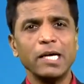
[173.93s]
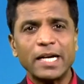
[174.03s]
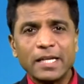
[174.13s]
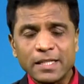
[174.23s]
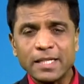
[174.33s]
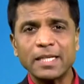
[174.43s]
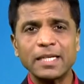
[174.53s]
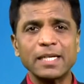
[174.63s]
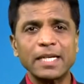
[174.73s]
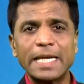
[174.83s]
Entire
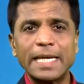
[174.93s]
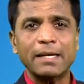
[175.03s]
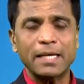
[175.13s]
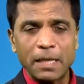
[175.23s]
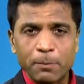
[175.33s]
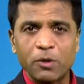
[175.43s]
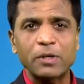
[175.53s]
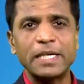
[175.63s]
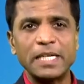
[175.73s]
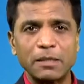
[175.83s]
year he keep on
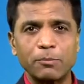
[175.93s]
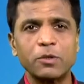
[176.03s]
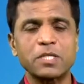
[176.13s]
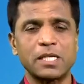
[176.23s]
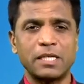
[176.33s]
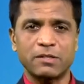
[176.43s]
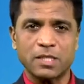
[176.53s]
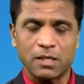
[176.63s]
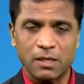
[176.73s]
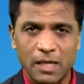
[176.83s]
reading the books and he
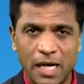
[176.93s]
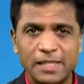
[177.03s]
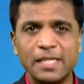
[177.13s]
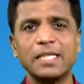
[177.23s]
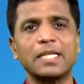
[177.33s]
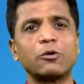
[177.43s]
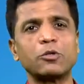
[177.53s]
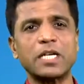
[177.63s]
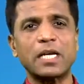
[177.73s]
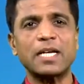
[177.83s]
is attending the
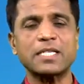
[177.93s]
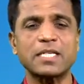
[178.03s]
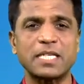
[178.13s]
coaching classes.